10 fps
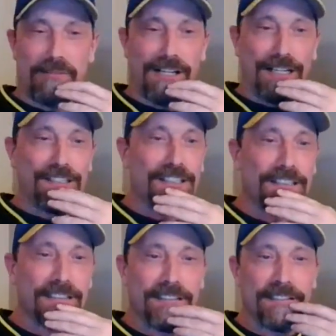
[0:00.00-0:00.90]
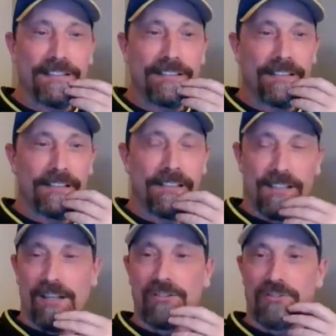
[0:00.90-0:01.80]
much,
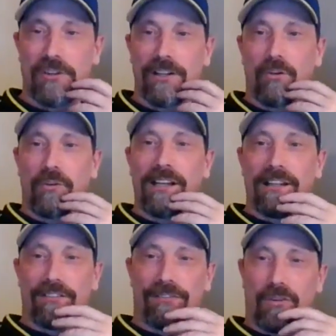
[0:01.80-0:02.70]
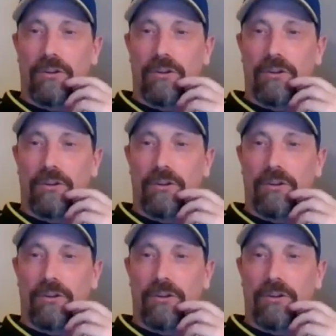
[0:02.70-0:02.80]
because I was running away there for